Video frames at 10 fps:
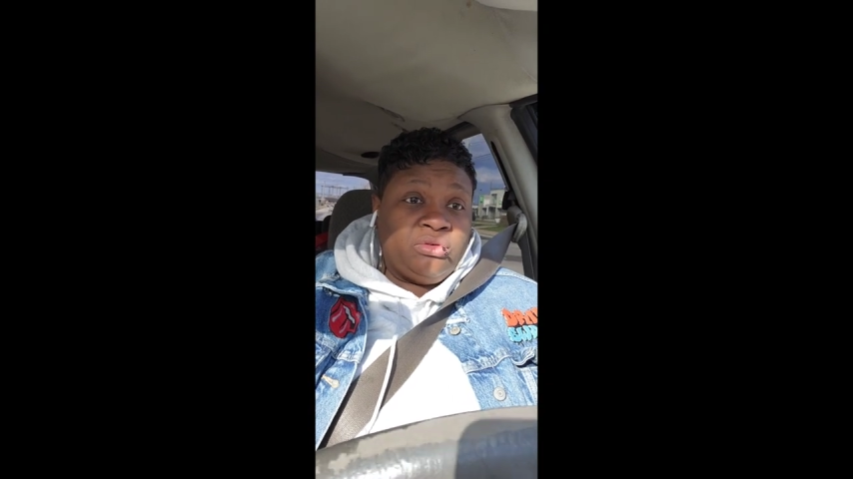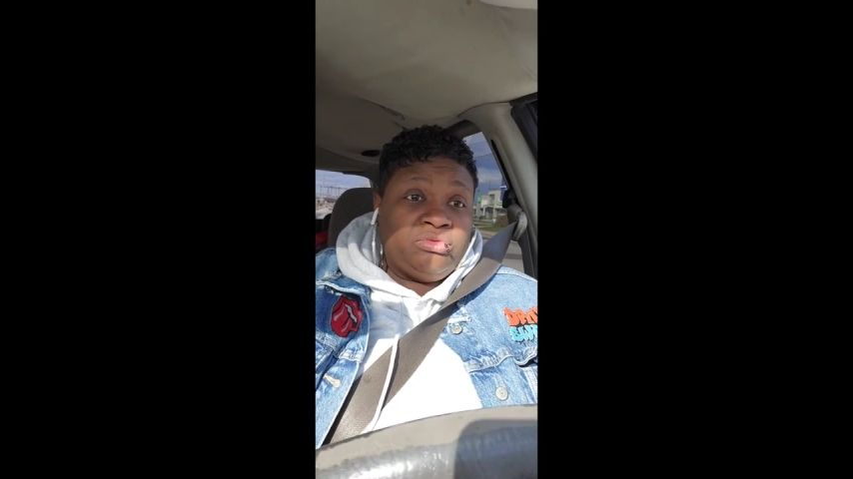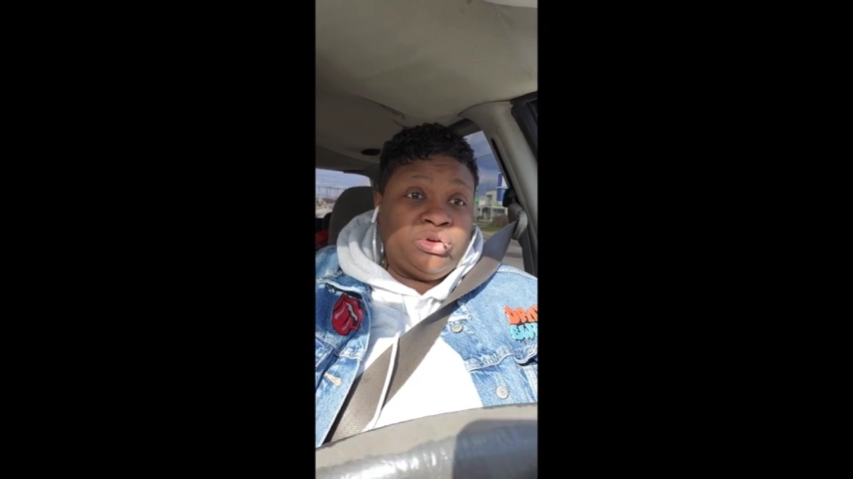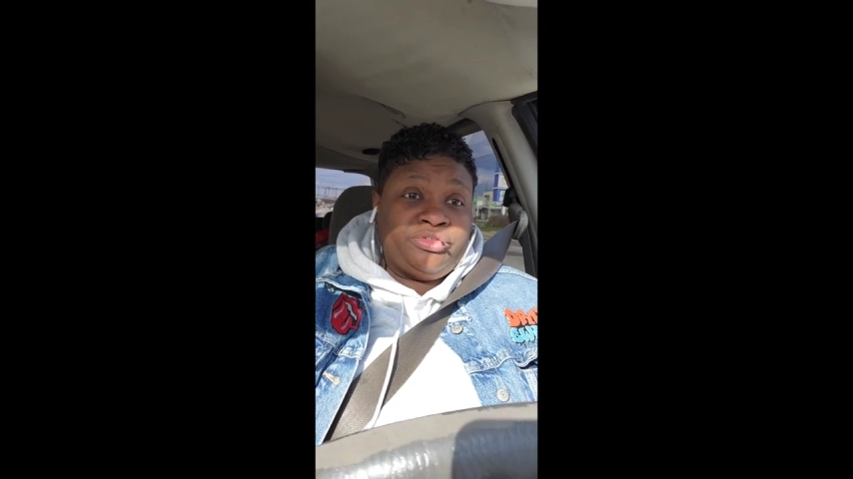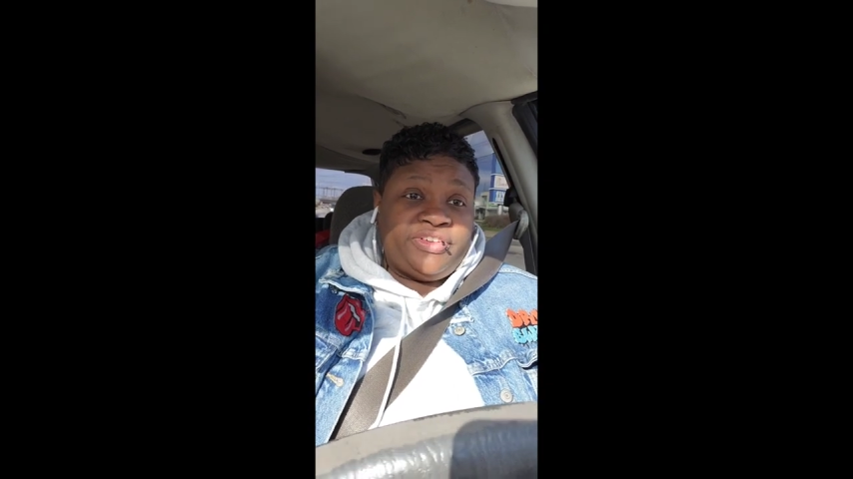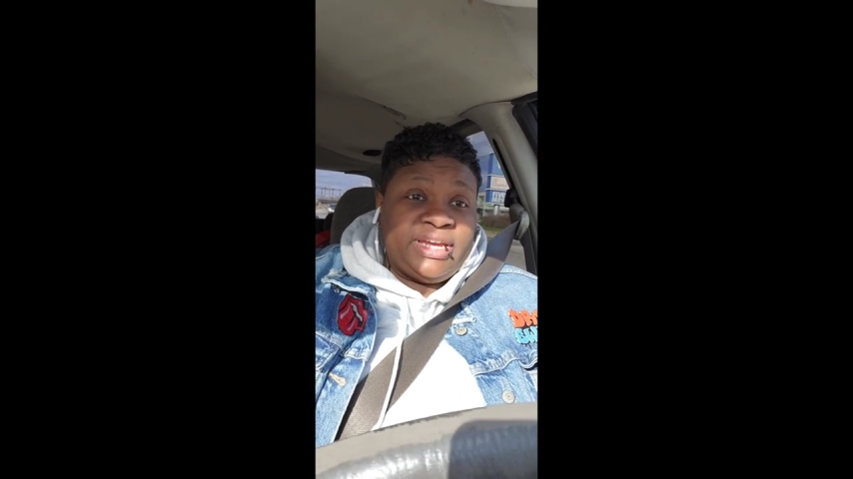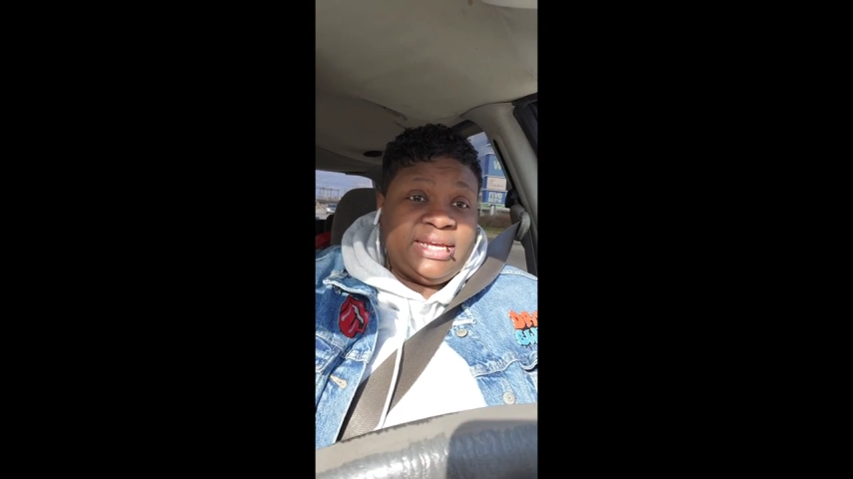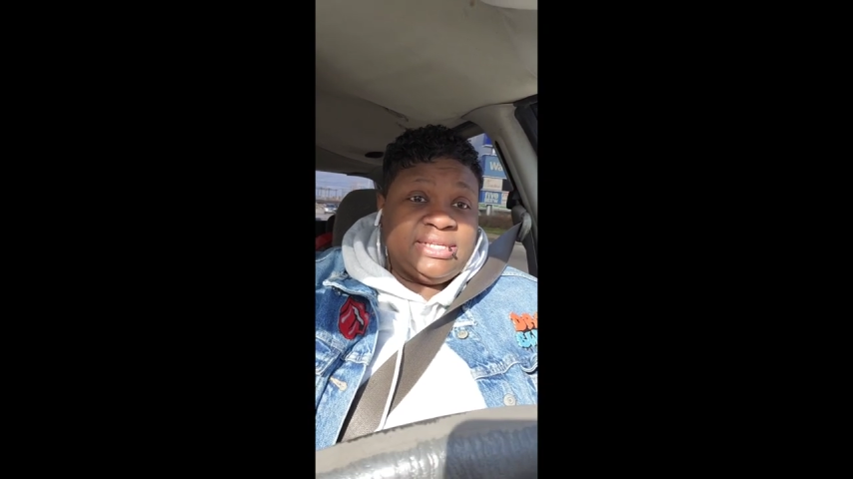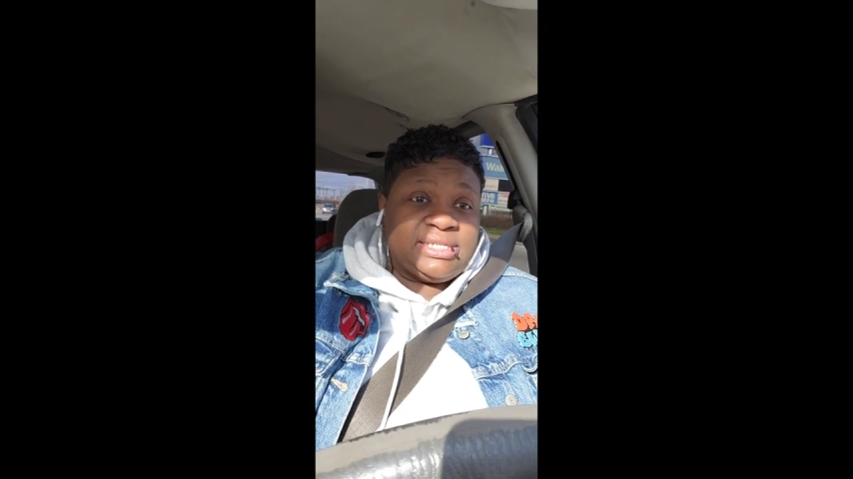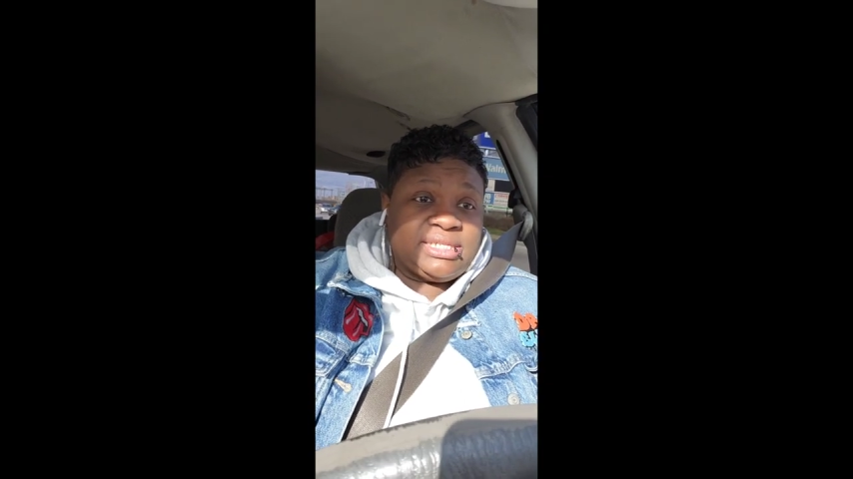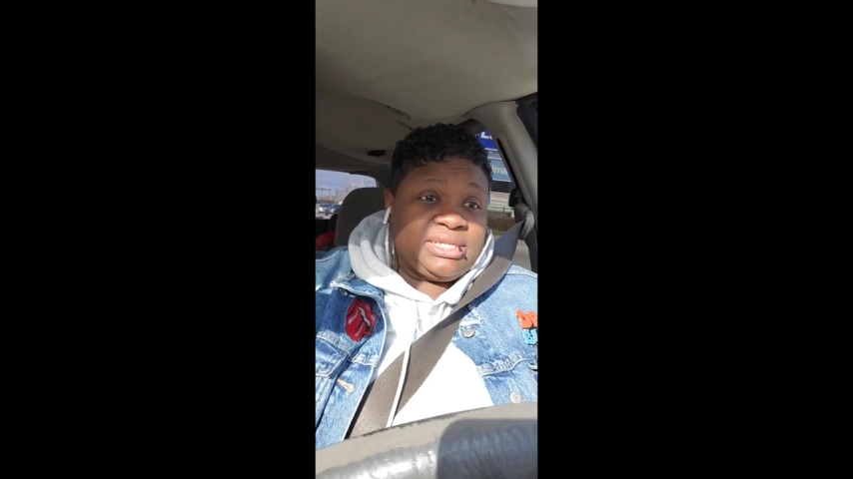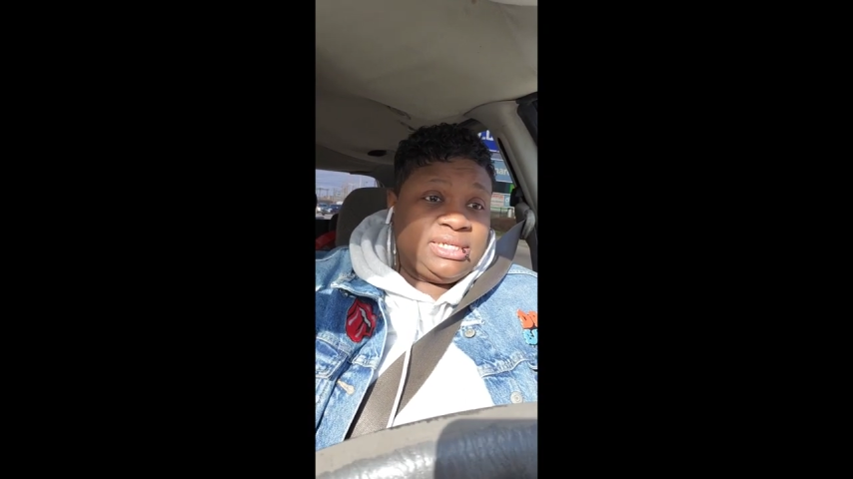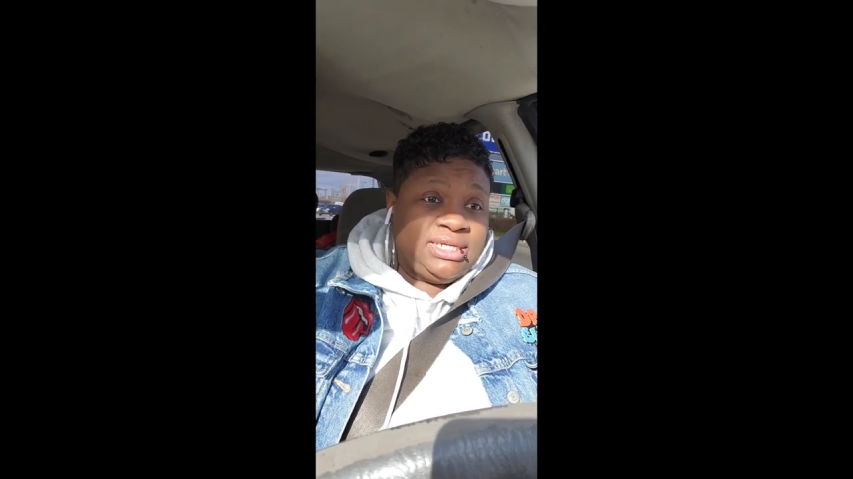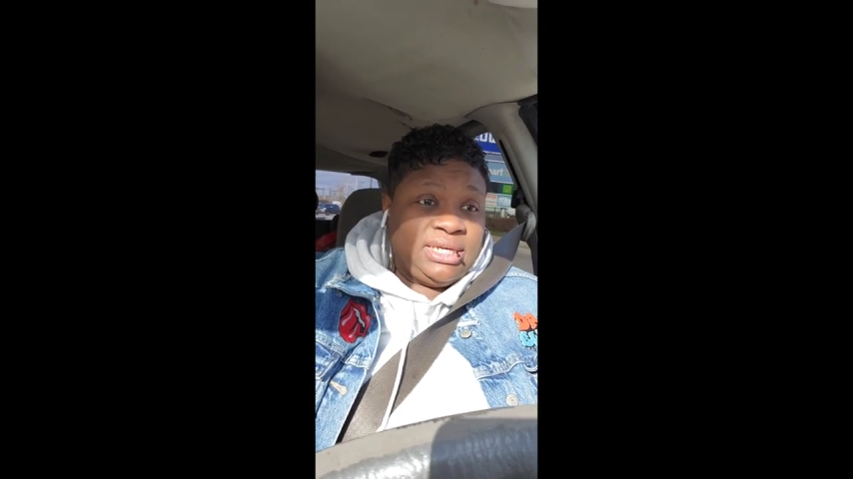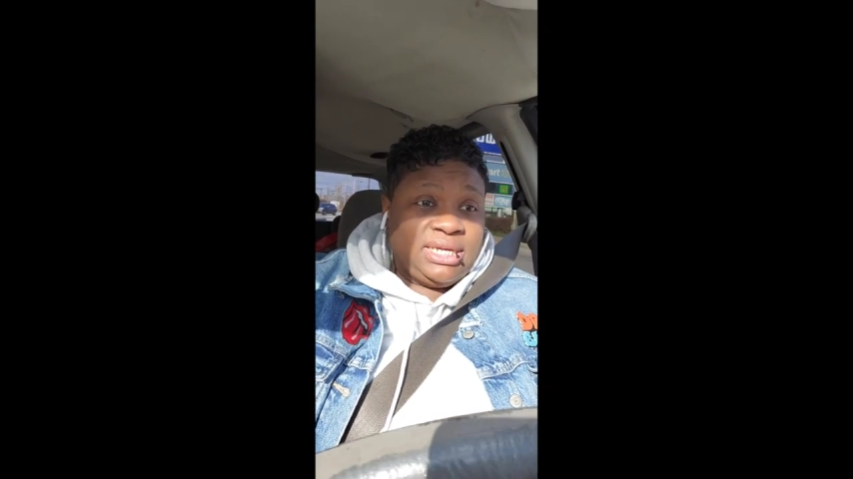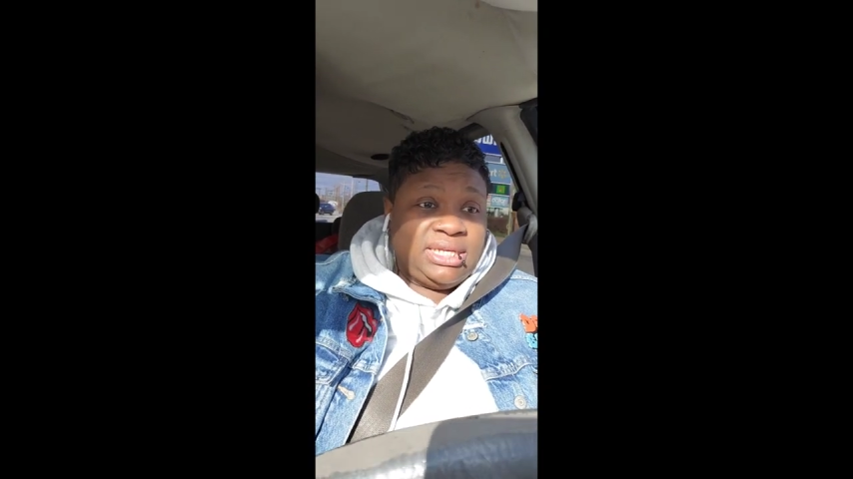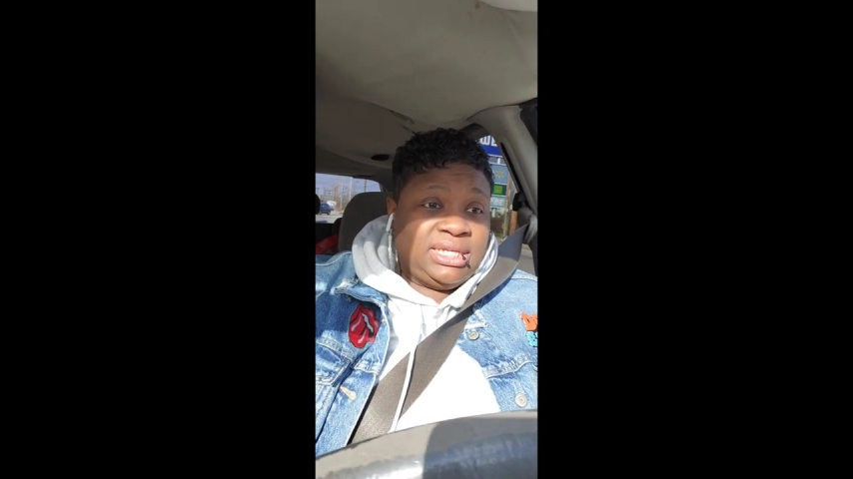real fast and